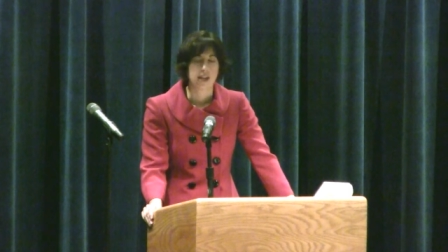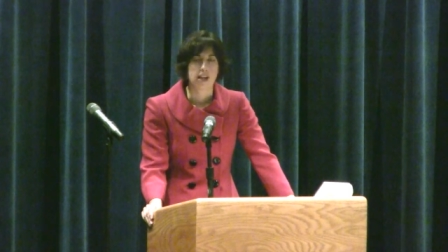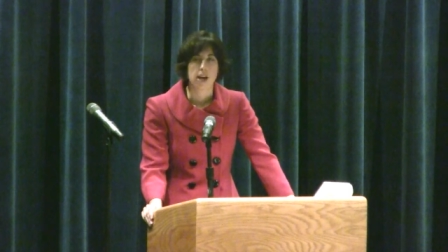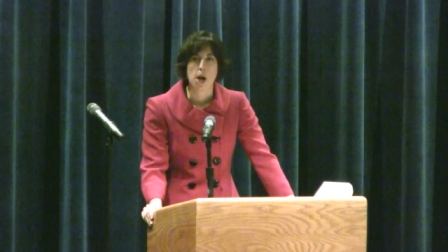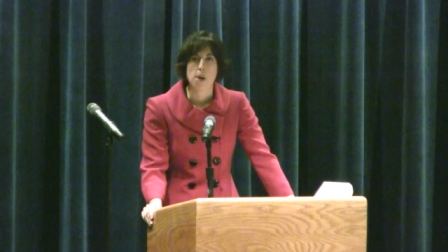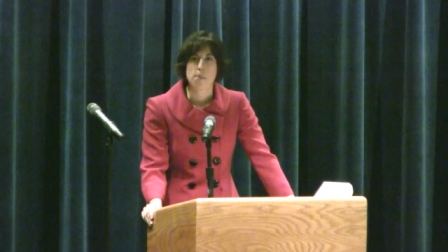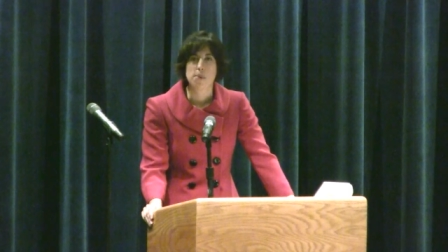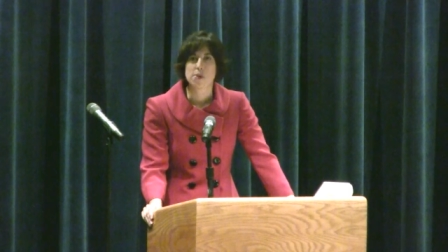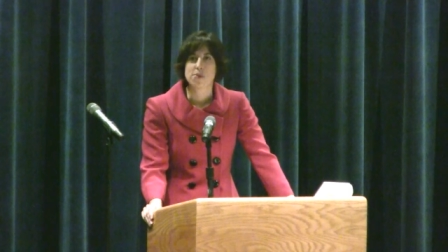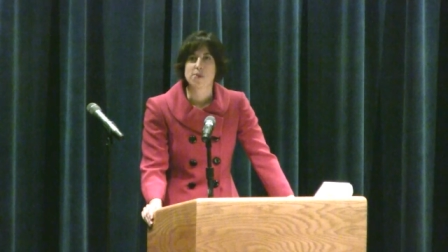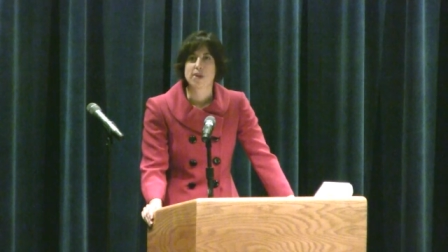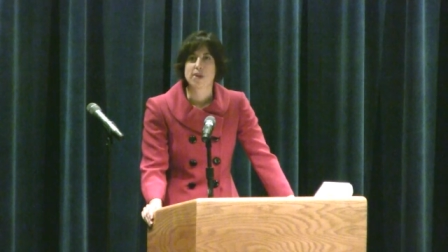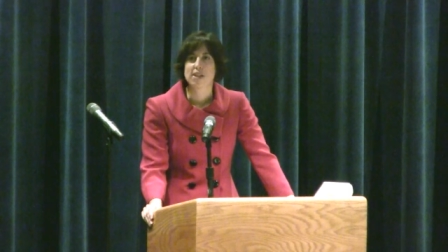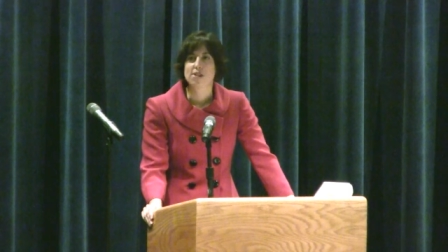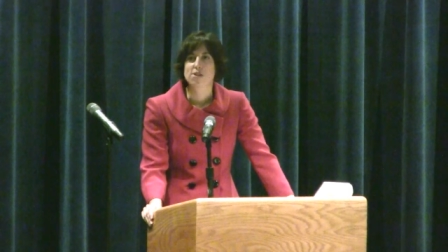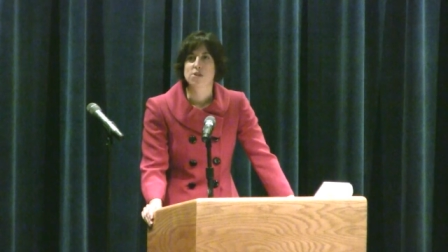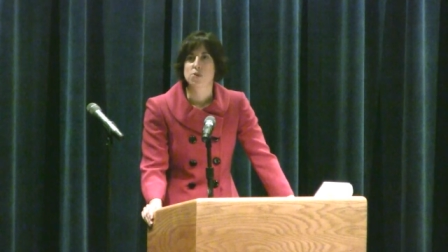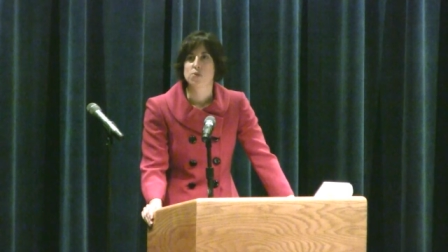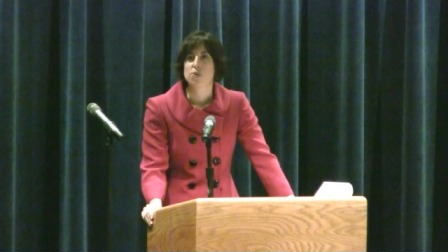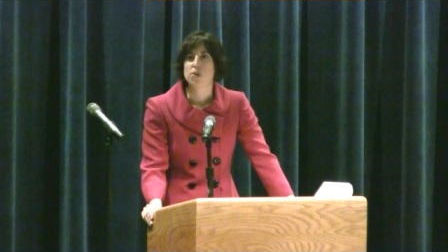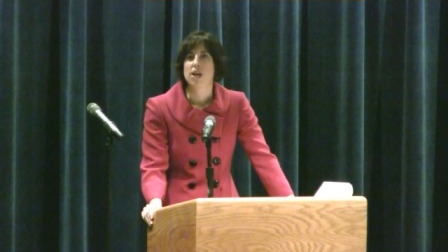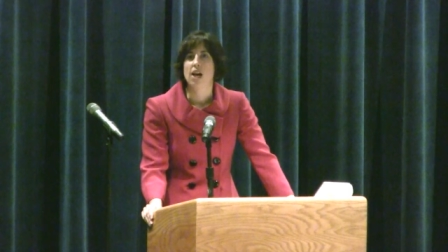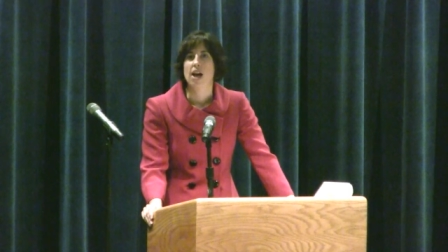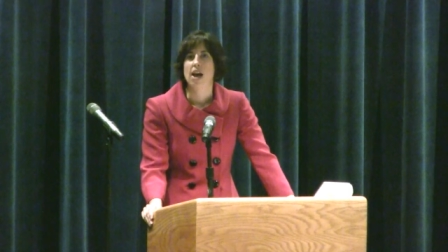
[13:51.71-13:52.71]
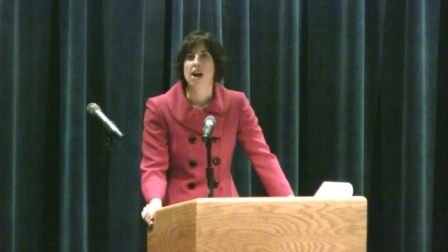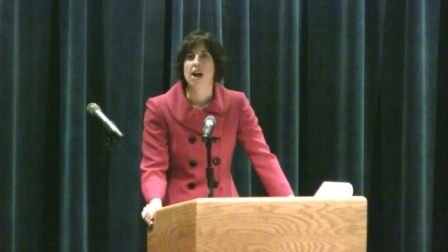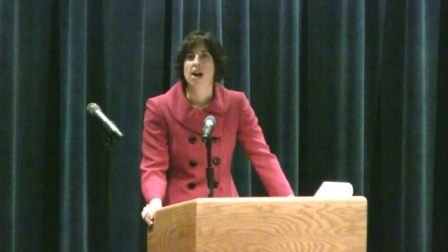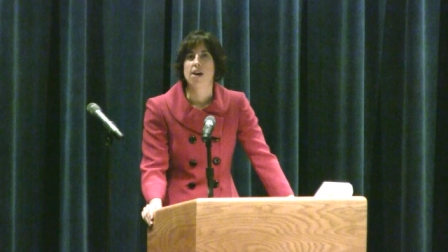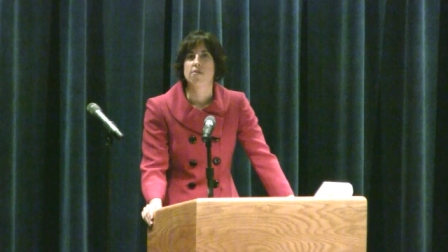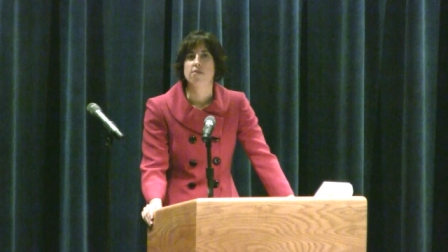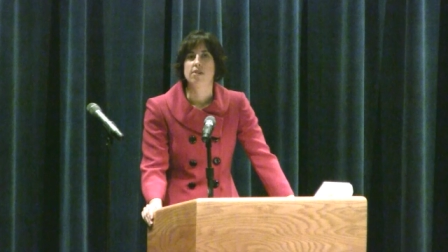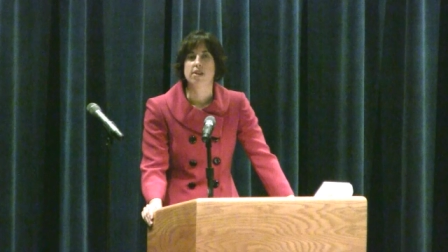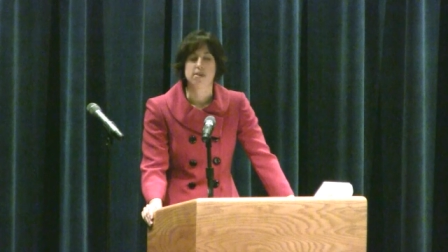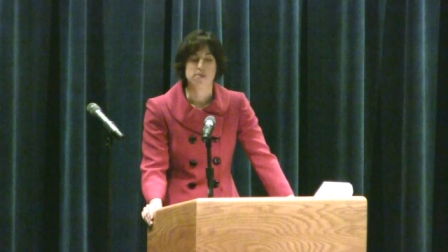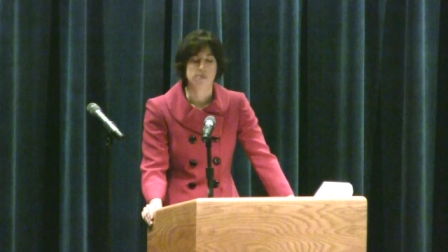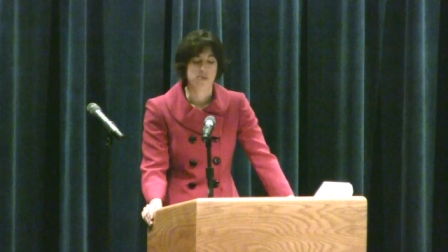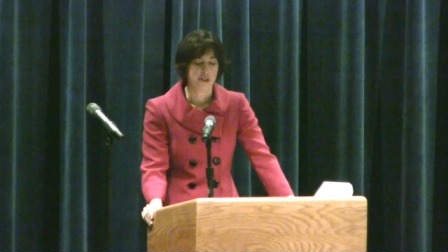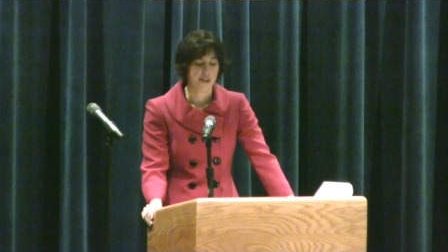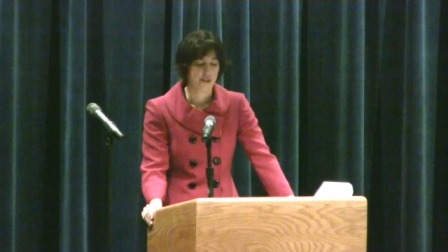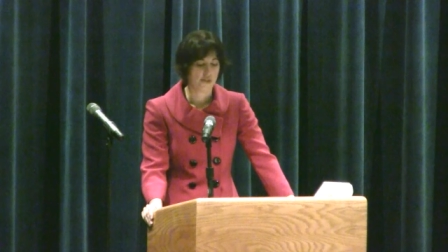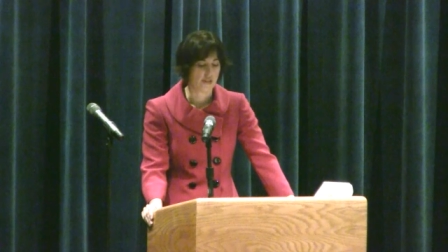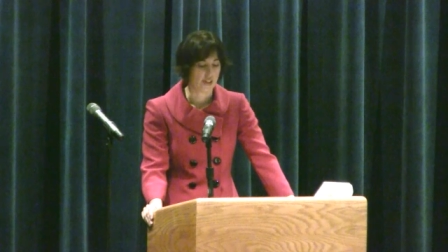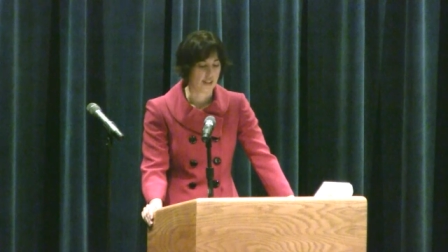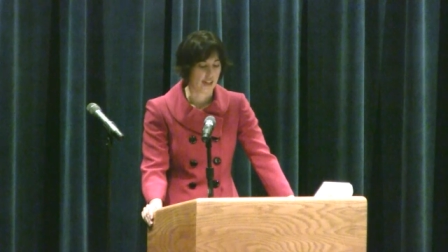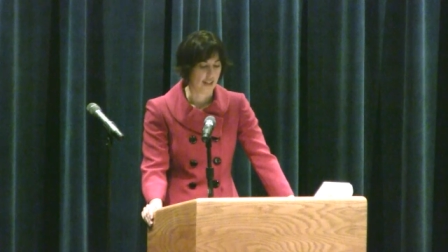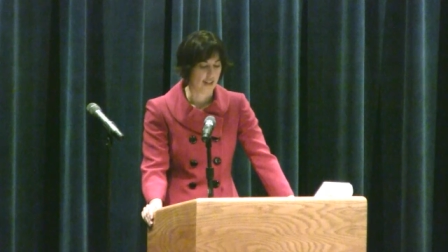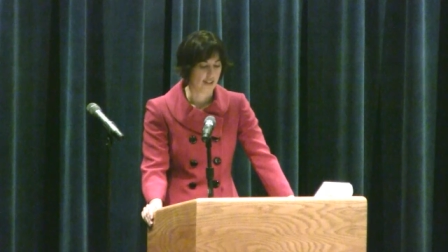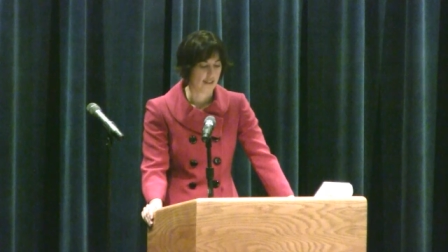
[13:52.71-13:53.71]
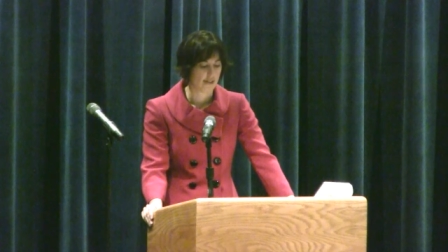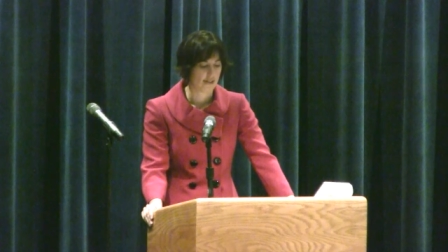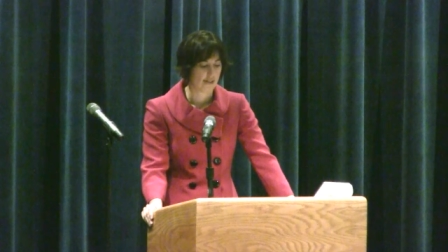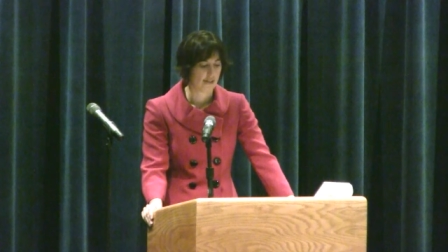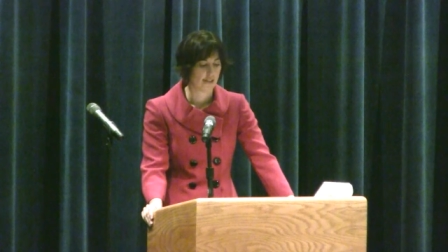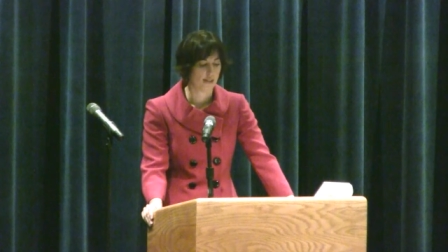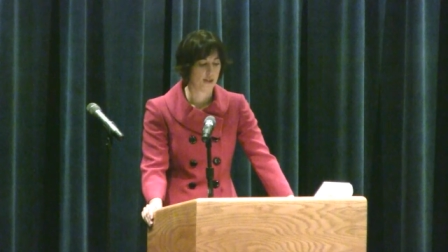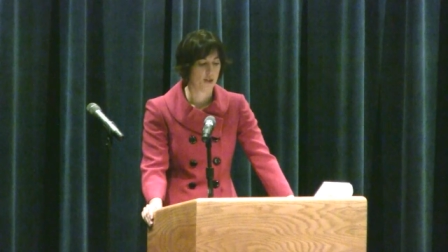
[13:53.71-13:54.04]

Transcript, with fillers: the coming weeks, you will have epiphanies.